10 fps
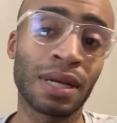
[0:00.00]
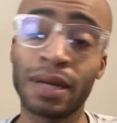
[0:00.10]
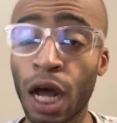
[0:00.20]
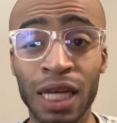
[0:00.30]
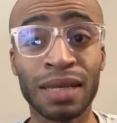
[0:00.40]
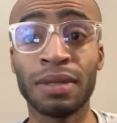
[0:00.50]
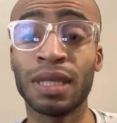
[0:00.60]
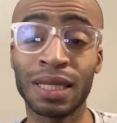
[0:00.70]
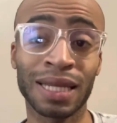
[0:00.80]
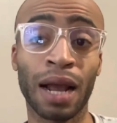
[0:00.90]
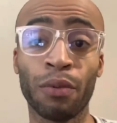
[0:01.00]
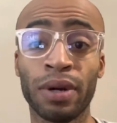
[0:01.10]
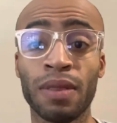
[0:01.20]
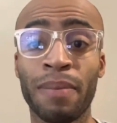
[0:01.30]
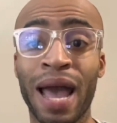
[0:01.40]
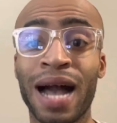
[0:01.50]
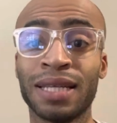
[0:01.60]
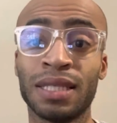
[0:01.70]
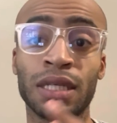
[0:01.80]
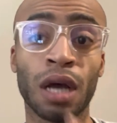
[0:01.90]
not accepting things that I would in the
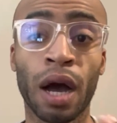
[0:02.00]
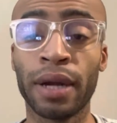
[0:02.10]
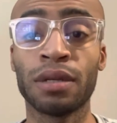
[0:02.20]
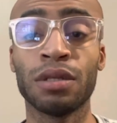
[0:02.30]
past, and not,